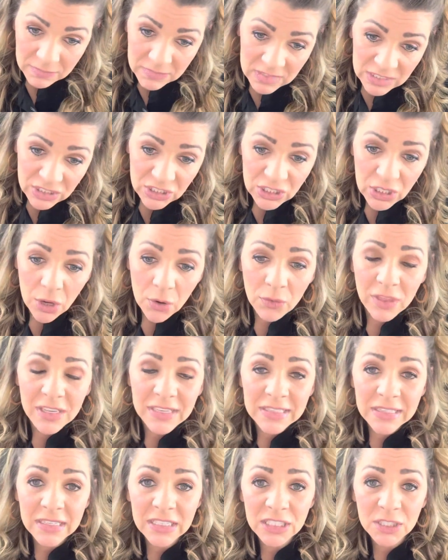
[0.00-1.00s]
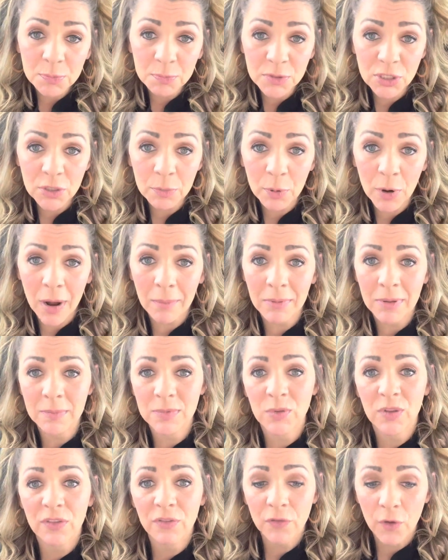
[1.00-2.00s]
So this leads to problems
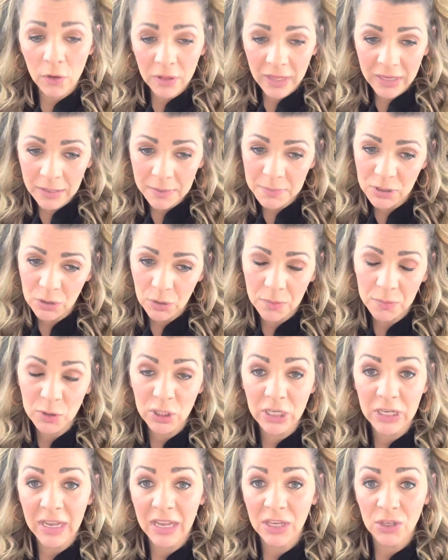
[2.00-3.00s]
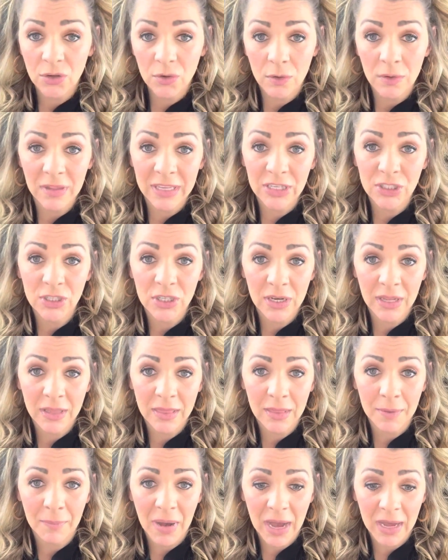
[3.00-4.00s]
with folate absorption and utilization in
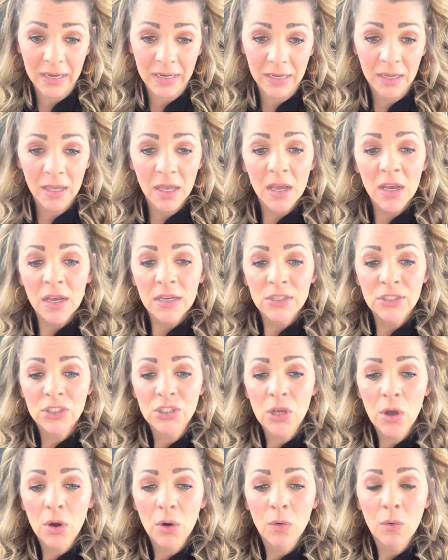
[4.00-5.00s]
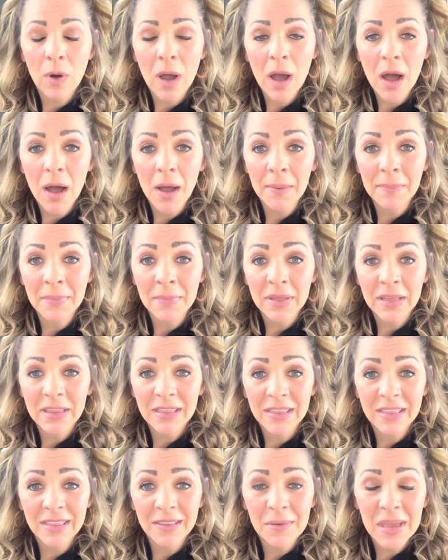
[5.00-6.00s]
the body. So
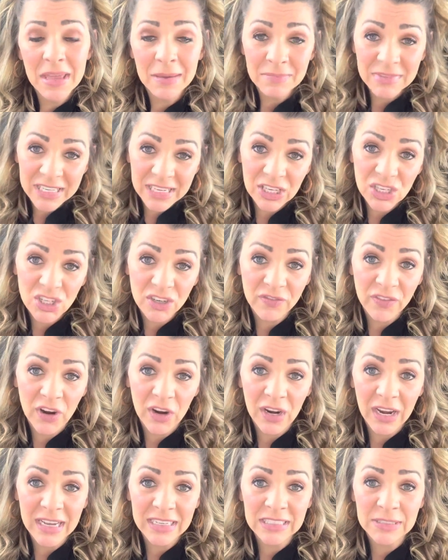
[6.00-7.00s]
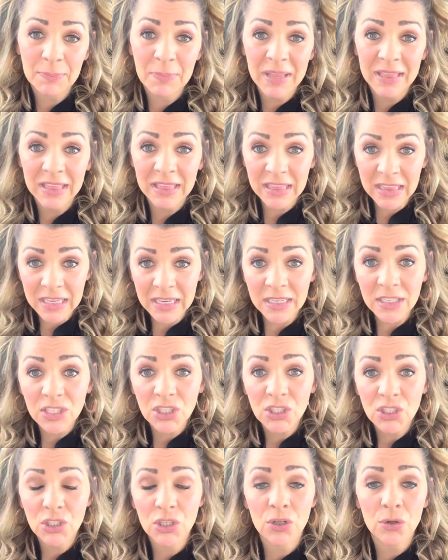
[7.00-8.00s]
MTHFR has been
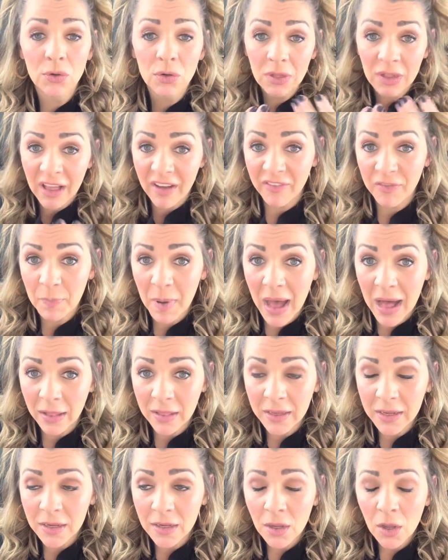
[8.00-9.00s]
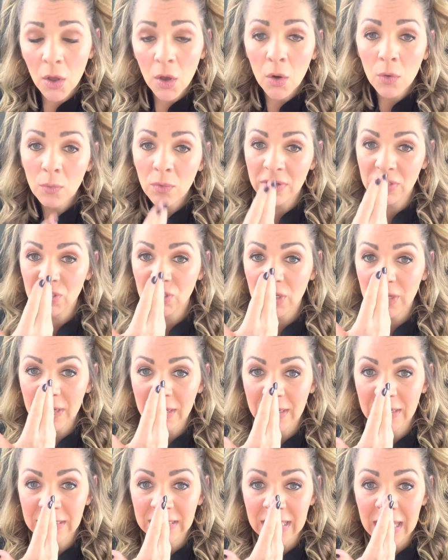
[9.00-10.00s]
linked to cleft palate, which
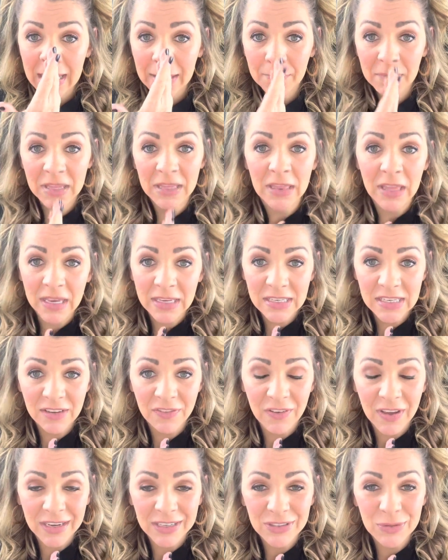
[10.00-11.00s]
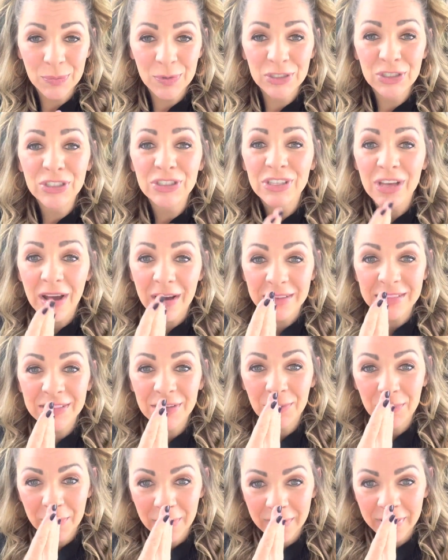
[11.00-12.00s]
is a midline defect, which is also
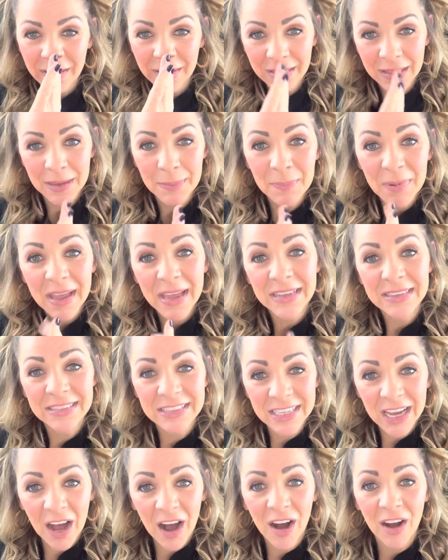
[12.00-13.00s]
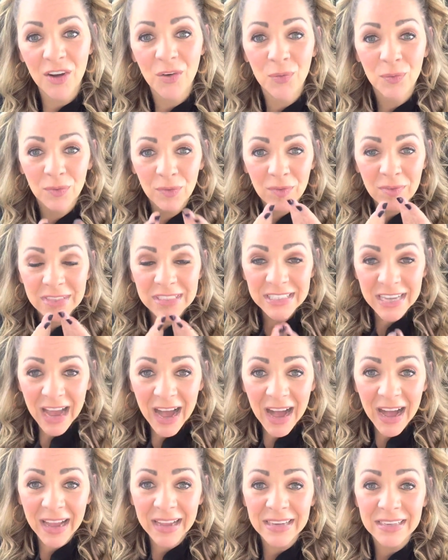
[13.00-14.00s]
where the lip and tongue
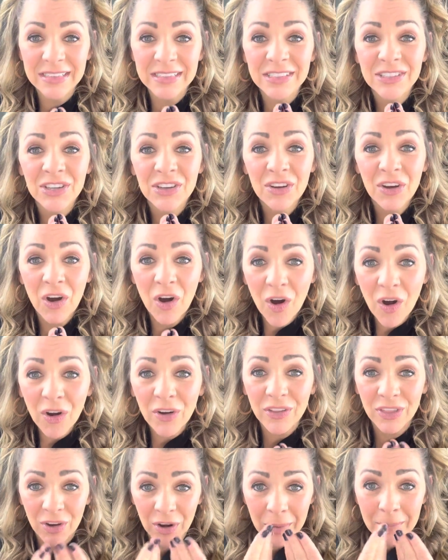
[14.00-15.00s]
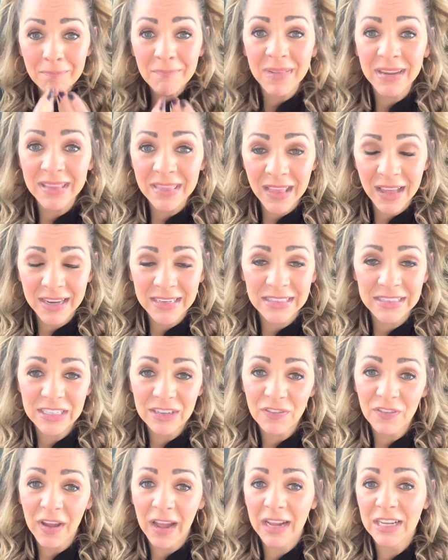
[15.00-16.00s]
ties are. They're a midline
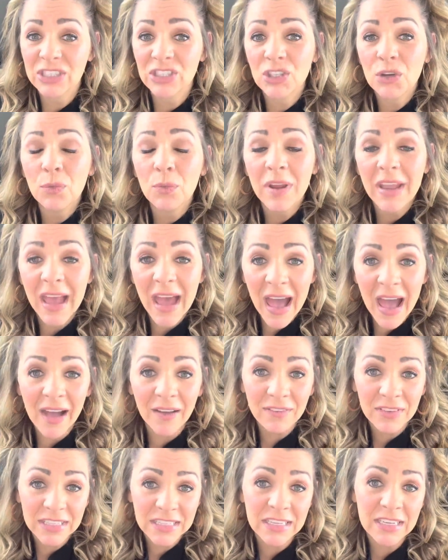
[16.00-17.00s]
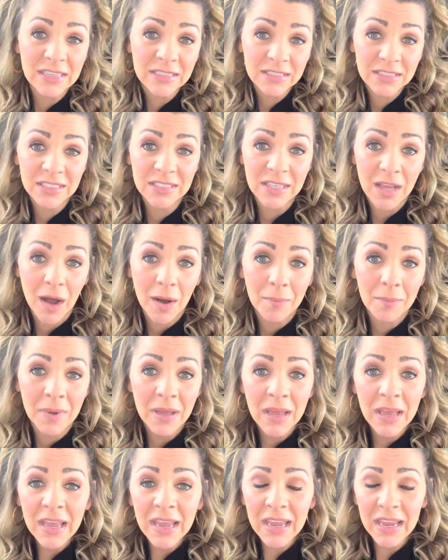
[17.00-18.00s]
defect. So we have seen some
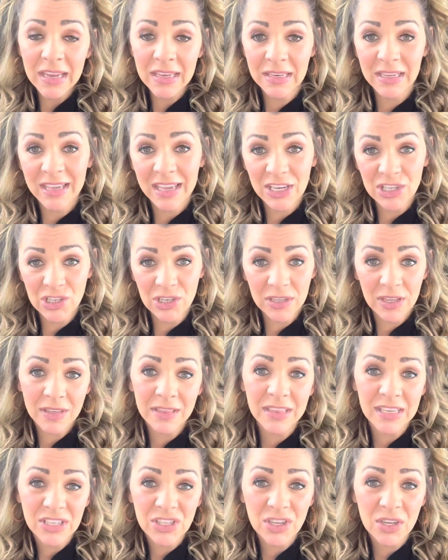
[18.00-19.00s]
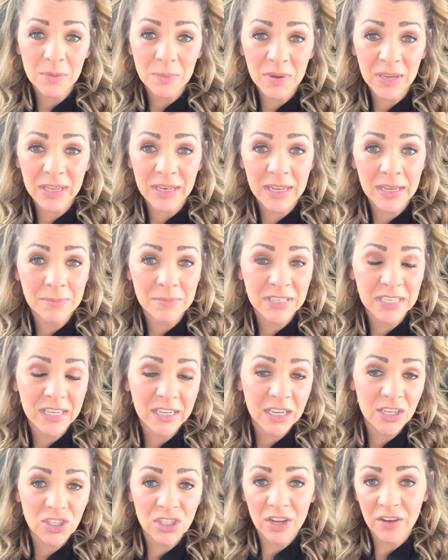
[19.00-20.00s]
indication that this could be an
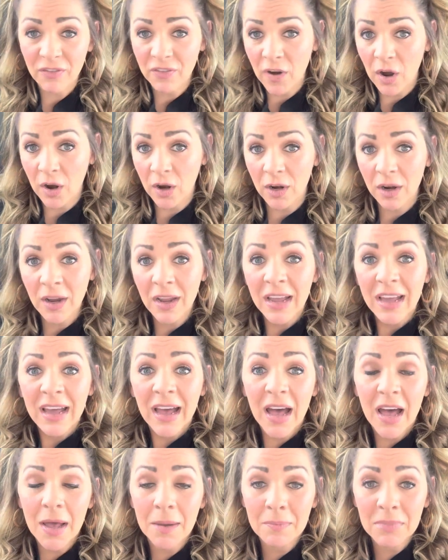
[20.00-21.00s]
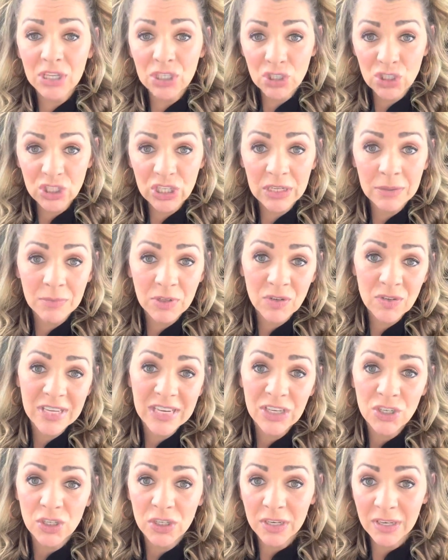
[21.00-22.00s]
MTHFR gene
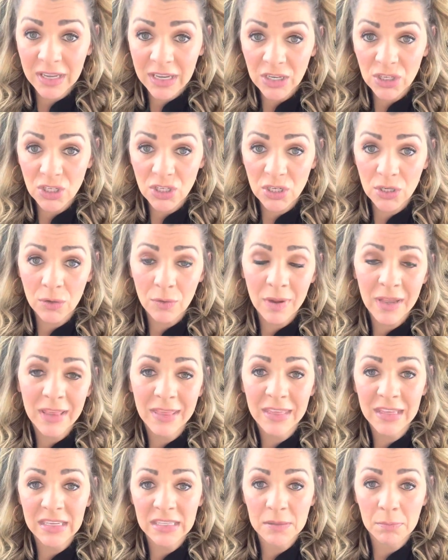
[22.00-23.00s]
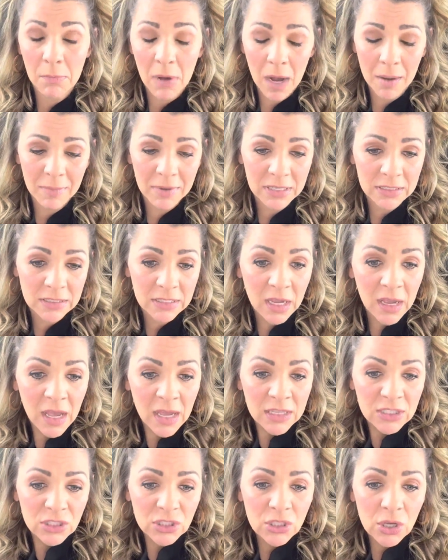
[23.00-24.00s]
mutation issue in these mamas.
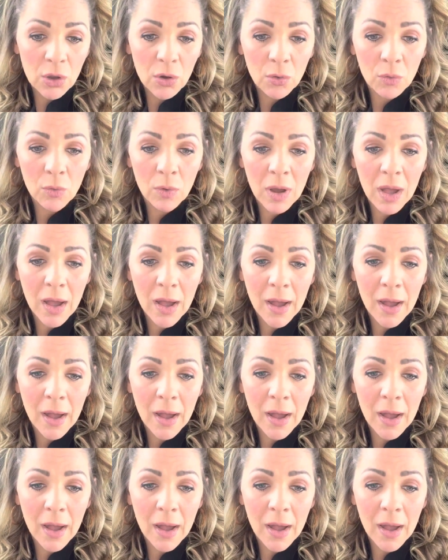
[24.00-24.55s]
So